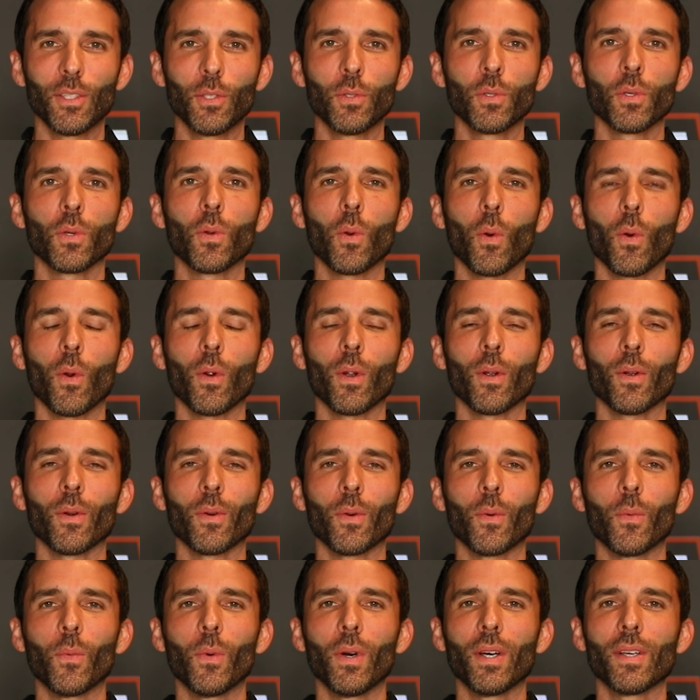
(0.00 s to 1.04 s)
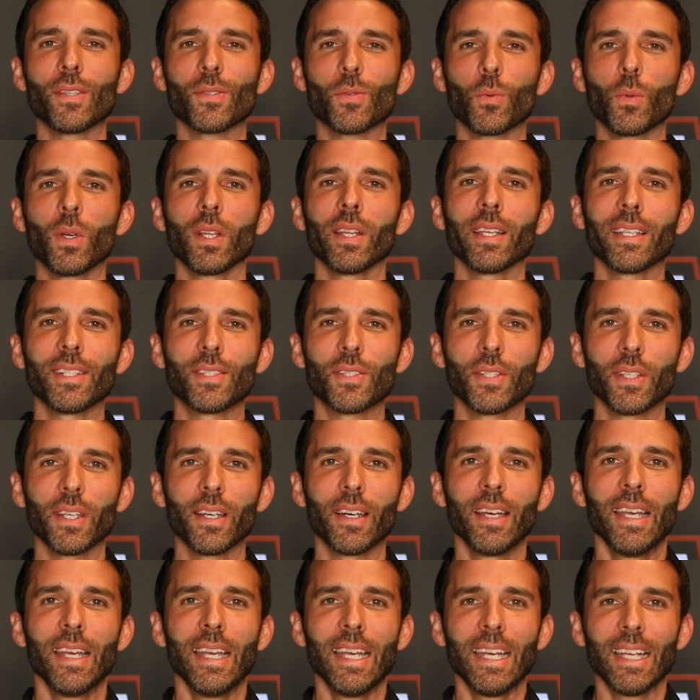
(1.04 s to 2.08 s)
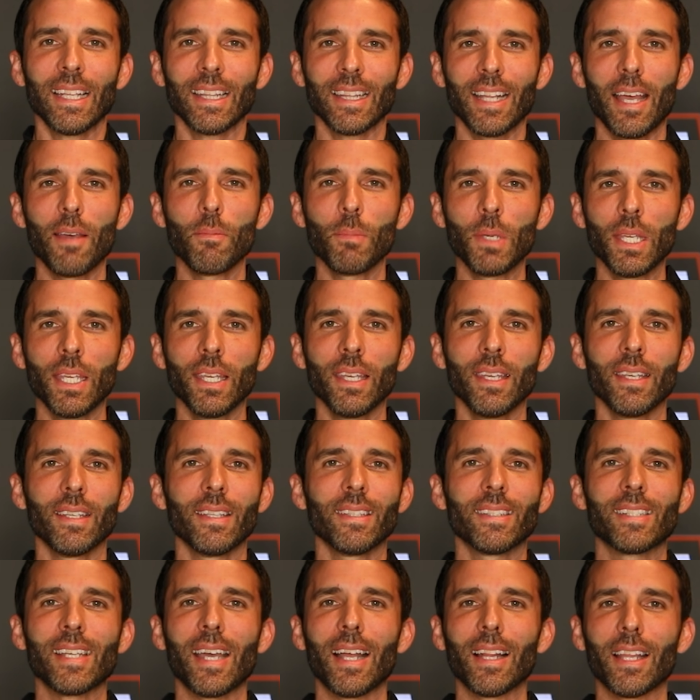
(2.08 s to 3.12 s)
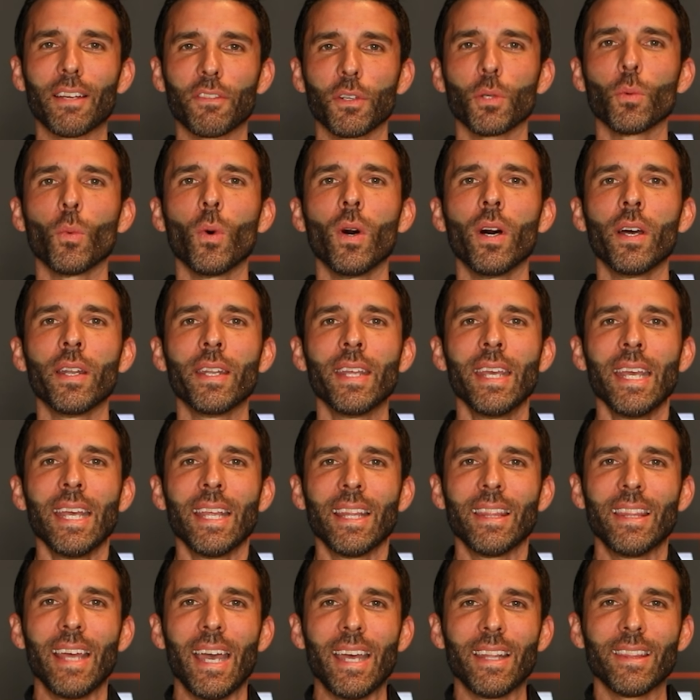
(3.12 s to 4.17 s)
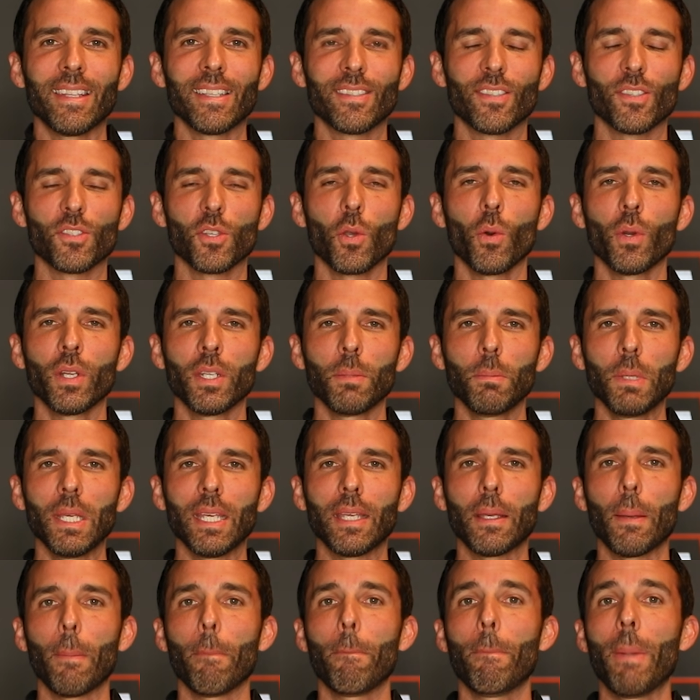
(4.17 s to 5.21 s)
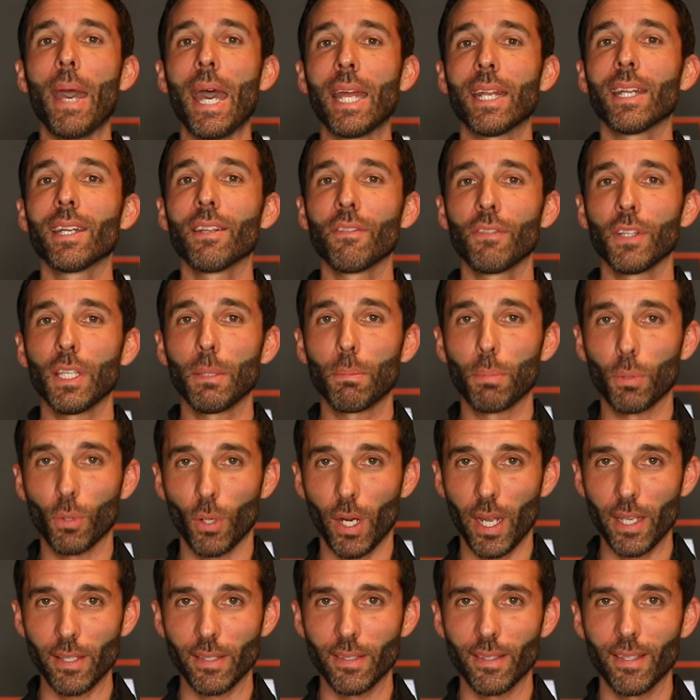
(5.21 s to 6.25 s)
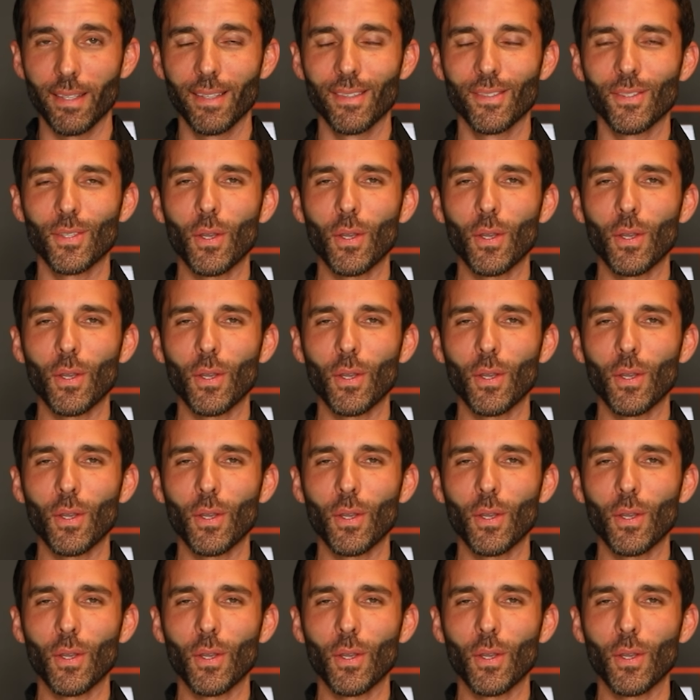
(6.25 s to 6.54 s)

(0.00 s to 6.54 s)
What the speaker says: UNEEKOR was willing to let me tell everyone that this is going to be competitively priced.